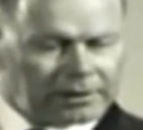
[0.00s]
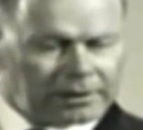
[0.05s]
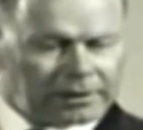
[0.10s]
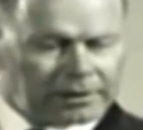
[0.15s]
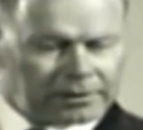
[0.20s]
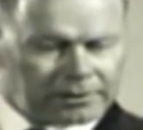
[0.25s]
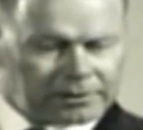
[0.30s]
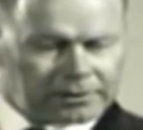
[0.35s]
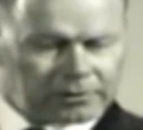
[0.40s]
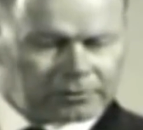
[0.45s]

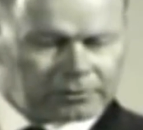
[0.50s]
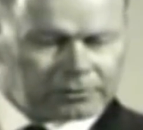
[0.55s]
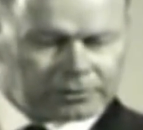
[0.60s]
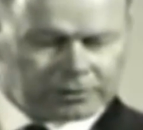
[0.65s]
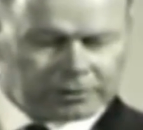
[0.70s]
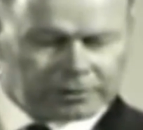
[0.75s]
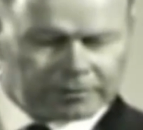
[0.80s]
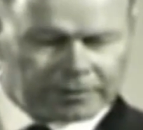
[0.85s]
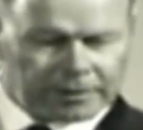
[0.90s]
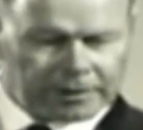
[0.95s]
An
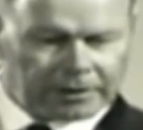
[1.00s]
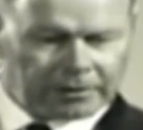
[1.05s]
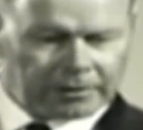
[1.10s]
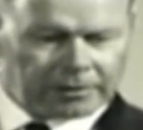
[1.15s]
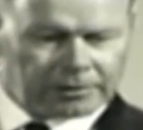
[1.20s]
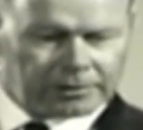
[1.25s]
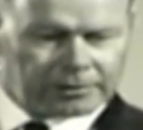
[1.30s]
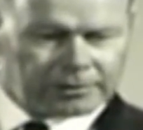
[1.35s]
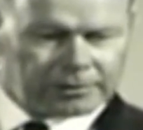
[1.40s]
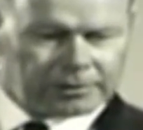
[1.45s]
associate of
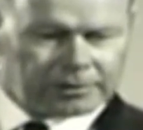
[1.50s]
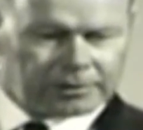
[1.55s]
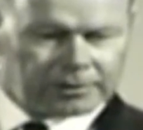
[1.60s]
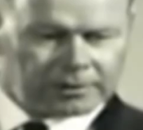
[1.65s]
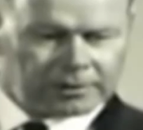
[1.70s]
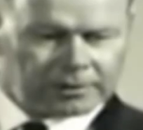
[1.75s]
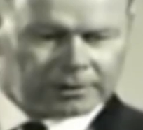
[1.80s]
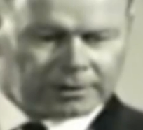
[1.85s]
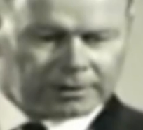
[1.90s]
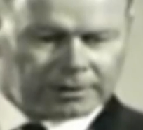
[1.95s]
ours
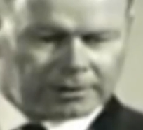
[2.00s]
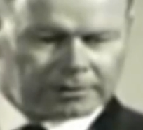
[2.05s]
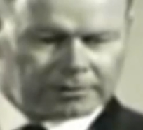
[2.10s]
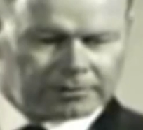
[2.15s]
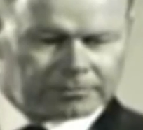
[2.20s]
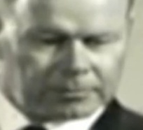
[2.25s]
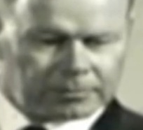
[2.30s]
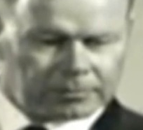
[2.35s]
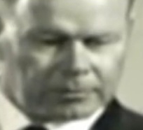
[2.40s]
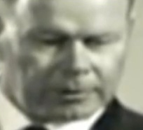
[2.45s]
in
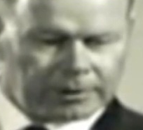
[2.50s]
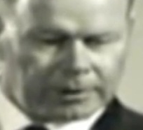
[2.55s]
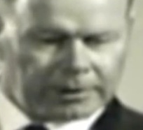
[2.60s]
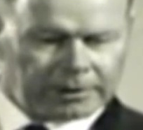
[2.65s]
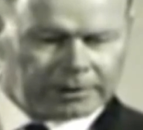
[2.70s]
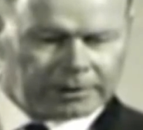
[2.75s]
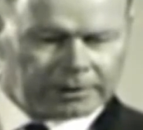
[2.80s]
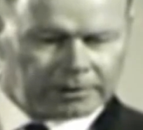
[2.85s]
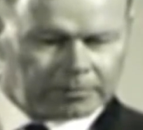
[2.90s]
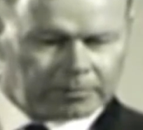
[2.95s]
uh,
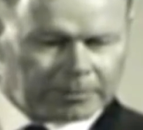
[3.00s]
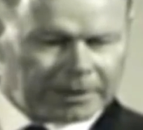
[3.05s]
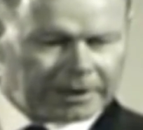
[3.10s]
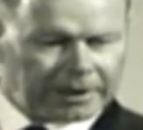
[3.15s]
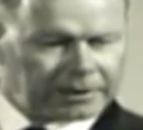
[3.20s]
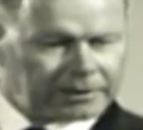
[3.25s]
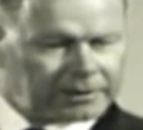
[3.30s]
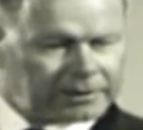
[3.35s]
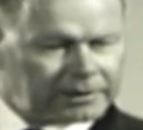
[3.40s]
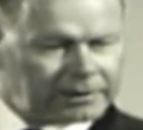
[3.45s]
creating a
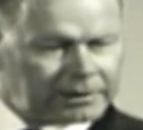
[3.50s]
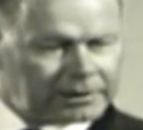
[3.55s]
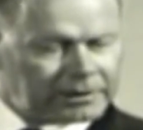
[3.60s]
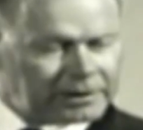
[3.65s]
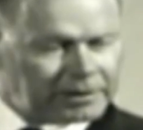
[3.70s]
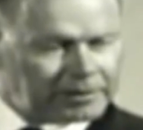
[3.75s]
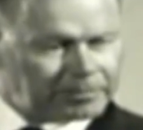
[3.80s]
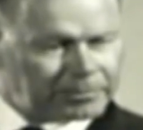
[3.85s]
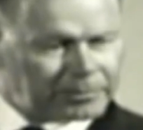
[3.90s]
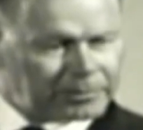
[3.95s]
magnetic
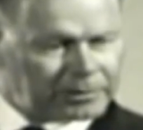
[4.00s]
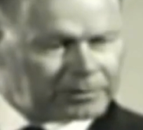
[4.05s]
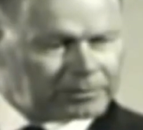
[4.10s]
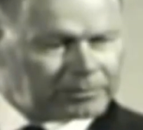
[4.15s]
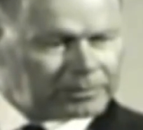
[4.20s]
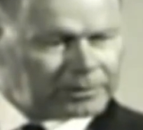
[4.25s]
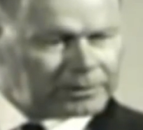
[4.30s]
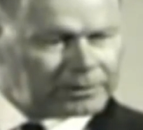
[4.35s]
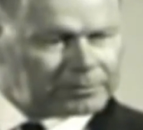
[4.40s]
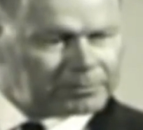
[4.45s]
coupler
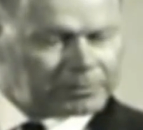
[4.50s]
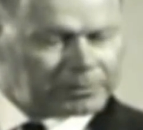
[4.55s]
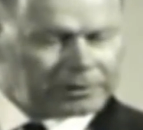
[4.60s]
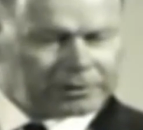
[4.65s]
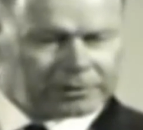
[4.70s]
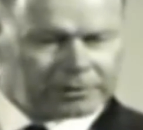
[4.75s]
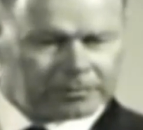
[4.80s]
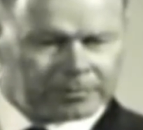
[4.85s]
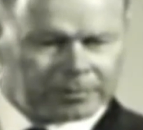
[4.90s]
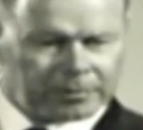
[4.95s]
with this
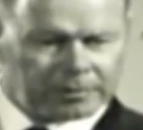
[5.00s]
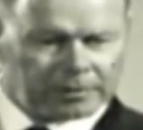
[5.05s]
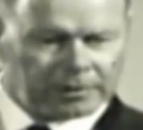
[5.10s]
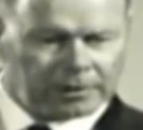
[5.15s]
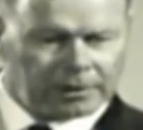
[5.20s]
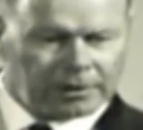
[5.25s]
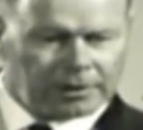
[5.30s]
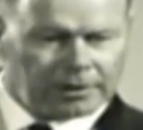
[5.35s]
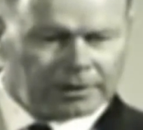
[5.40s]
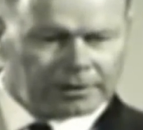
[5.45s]
principle
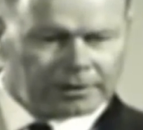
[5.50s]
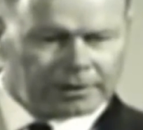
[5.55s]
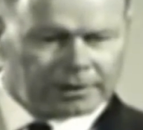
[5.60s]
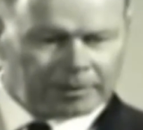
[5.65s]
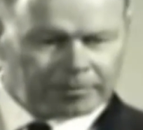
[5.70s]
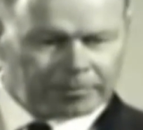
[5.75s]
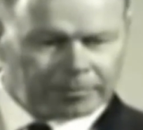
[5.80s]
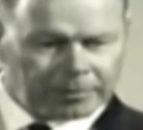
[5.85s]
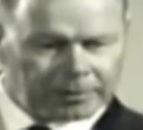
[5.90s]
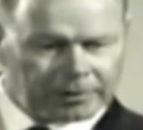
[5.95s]

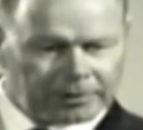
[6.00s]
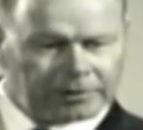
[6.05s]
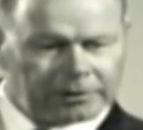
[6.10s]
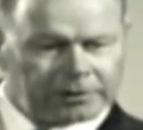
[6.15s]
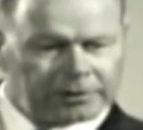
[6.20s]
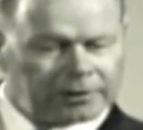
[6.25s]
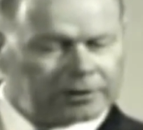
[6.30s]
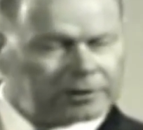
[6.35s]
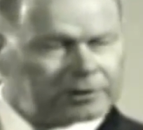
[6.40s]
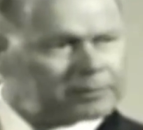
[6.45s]
coupled in
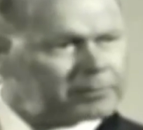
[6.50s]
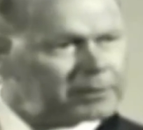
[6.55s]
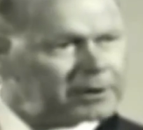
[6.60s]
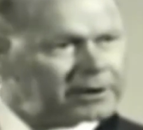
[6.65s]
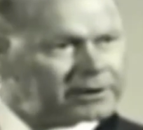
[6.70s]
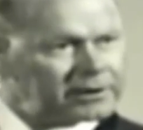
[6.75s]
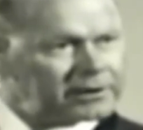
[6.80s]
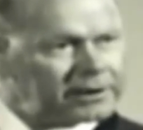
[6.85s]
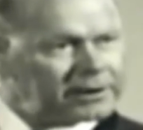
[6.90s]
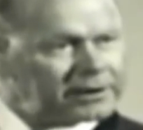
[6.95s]
the Earth's
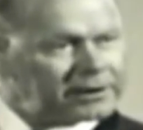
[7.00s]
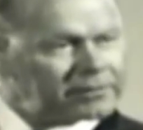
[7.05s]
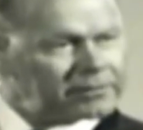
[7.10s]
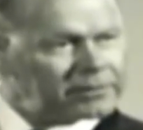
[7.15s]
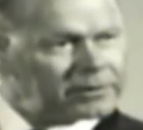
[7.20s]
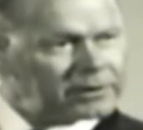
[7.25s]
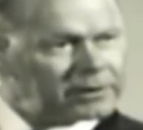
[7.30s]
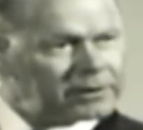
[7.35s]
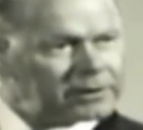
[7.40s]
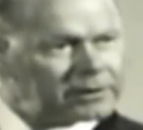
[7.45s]
magnetic
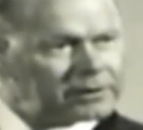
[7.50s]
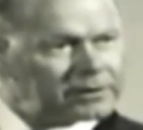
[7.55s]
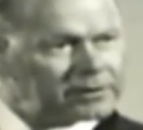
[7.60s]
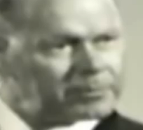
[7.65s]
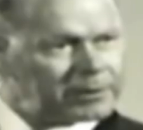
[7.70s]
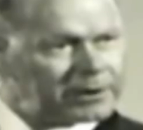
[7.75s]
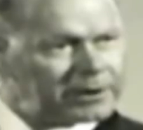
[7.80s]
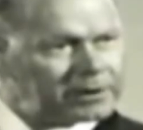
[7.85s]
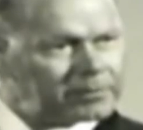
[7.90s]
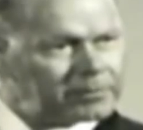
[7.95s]
field
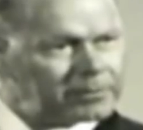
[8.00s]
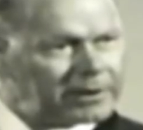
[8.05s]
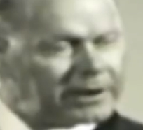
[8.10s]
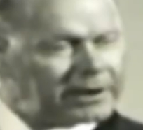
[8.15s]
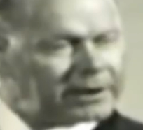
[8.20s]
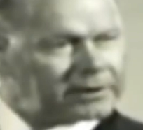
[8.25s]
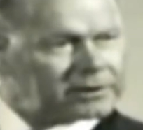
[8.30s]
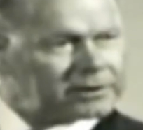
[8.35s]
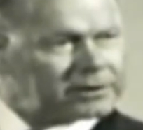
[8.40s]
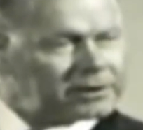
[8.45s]
and played
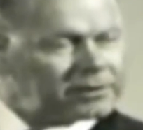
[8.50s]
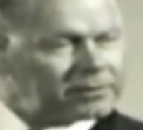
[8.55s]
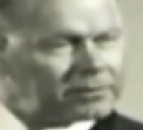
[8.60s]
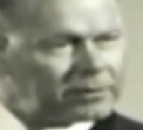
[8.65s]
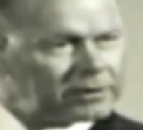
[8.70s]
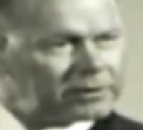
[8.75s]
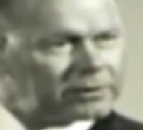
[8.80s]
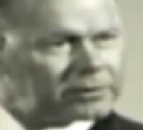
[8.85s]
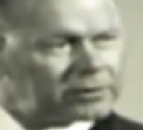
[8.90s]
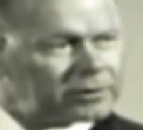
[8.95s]
back
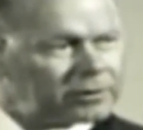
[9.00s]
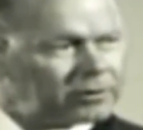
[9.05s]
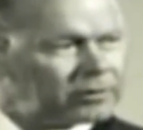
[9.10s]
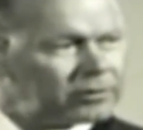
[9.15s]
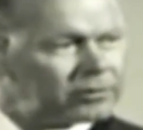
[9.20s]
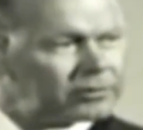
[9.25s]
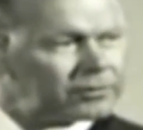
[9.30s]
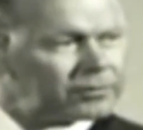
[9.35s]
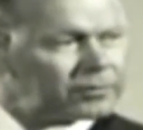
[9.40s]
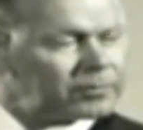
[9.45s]
TV
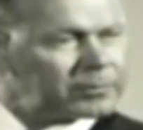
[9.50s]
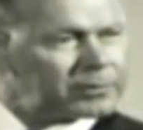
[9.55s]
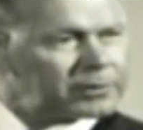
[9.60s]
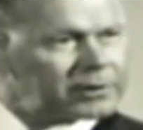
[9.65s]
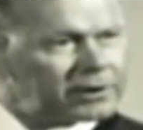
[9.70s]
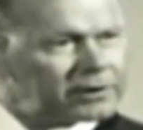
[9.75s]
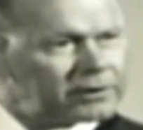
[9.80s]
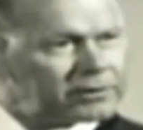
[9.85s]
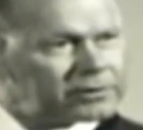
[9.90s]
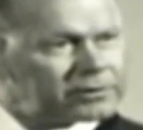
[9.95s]
shows from
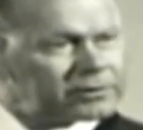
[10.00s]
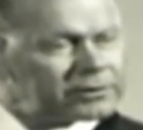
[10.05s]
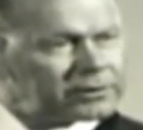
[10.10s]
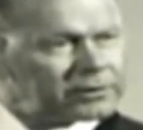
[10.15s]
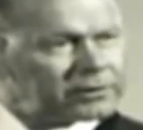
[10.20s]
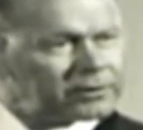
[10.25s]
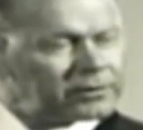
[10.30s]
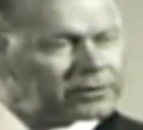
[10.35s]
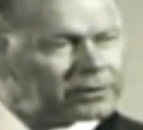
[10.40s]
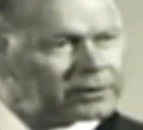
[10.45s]
stations
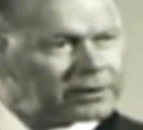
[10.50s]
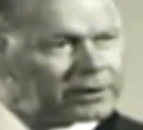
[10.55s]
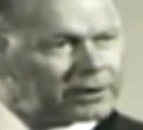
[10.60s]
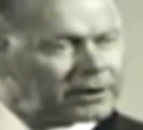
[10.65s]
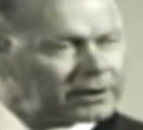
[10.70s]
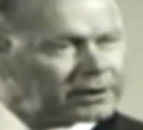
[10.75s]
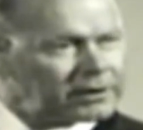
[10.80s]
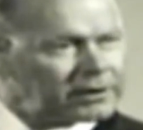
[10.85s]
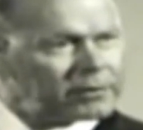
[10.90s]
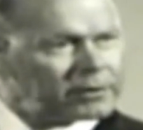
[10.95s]
that, that
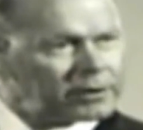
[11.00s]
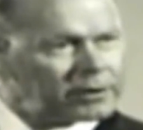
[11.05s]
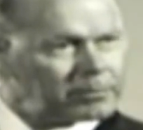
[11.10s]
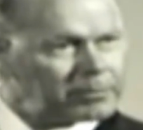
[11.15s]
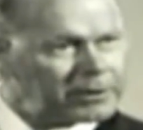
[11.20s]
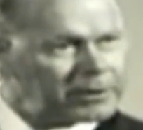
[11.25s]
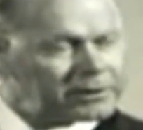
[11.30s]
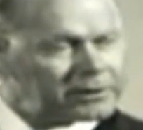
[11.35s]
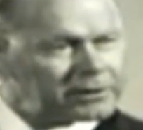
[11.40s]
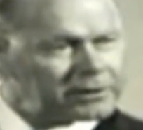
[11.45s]
aren't even in
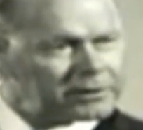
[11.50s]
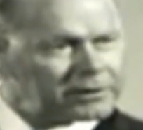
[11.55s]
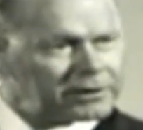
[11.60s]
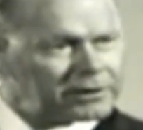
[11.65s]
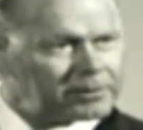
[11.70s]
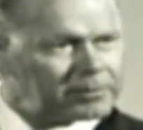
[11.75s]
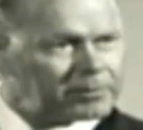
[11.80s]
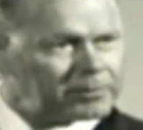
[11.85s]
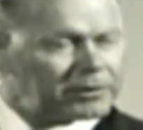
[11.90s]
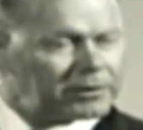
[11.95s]
business
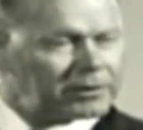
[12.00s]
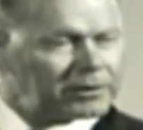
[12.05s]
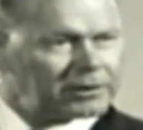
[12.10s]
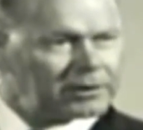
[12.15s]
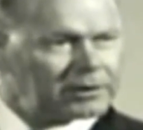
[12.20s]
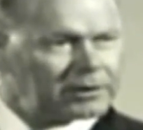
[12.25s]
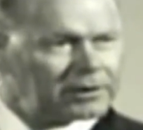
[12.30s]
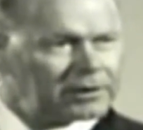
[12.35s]
anymore.